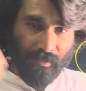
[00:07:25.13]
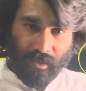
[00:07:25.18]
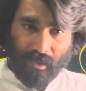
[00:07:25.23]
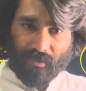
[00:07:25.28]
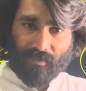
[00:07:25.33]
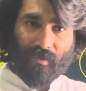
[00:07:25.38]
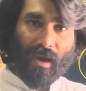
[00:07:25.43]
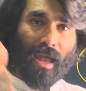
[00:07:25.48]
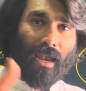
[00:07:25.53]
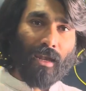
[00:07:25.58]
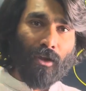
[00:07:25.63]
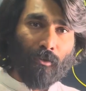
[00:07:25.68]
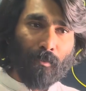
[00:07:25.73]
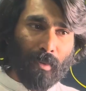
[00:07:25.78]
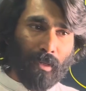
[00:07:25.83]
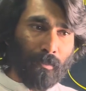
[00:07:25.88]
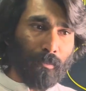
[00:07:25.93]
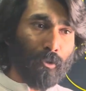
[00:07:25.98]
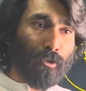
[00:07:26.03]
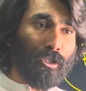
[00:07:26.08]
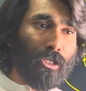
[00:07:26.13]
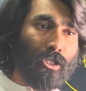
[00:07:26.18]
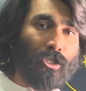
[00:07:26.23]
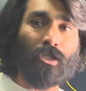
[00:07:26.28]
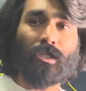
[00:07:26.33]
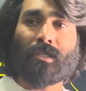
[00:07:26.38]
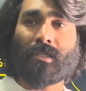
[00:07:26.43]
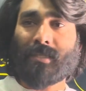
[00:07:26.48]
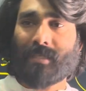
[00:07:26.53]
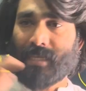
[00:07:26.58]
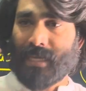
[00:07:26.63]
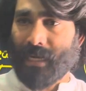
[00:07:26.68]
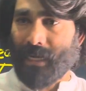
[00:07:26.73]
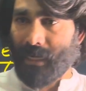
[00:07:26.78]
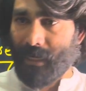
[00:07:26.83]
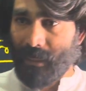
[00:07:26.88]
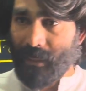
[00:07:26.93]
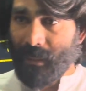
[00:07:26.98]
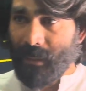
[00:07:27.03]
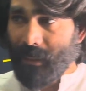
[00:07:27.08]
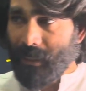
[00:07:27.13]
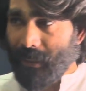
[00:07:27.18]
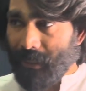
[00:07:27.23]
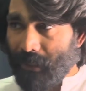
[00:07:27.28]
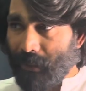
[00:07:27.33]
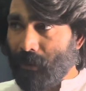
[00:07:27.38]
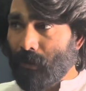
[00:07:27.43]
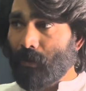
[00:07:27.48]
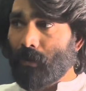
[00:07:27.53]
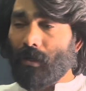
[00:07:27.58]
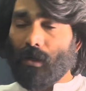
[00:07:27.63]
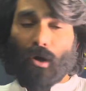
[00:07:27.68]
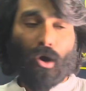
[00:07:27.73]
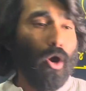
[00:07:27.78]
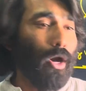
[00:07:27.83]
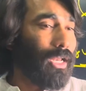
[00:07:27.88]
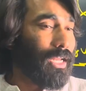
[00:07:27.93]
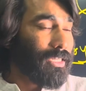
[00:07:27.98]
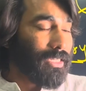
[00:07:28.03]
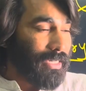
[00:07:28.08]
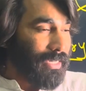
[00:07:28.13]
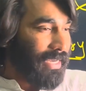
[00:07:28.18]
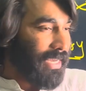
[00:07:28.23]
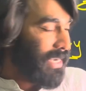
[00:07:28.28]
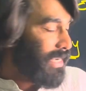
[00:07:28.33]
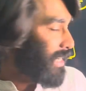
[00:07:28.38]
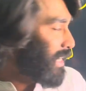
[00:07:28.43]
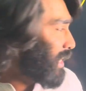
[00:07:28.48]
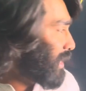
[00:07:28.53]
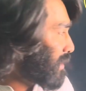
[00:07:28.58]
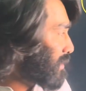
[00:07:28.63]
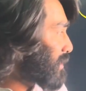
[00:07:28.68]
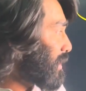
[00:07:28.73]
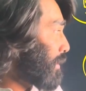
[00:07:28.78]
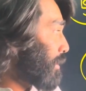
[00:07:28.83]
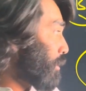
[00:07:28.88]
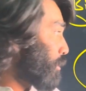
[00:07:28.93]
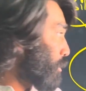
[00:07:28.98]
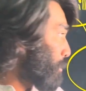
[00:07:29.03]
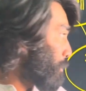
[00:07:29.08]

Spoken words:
with the value propositions and all other details, and on the